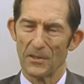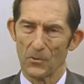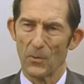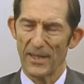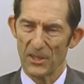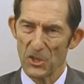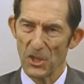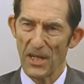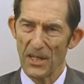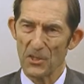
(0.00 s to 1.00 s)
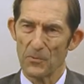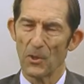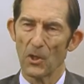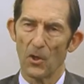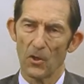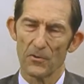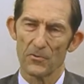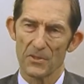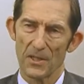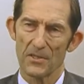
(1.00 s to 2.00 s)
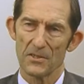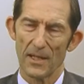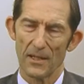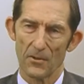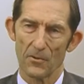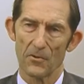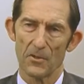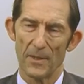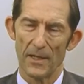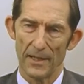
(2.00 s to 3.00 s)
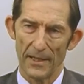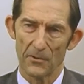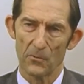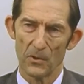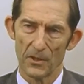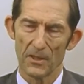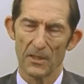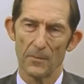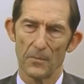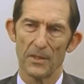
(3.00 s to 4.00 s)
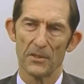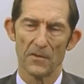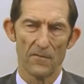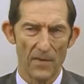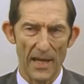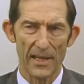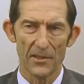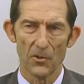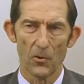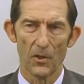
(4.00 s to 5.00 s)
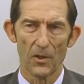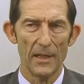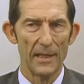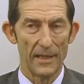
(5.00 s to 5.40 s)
quite a change. But all those things I learned about how to run a company, to find oil,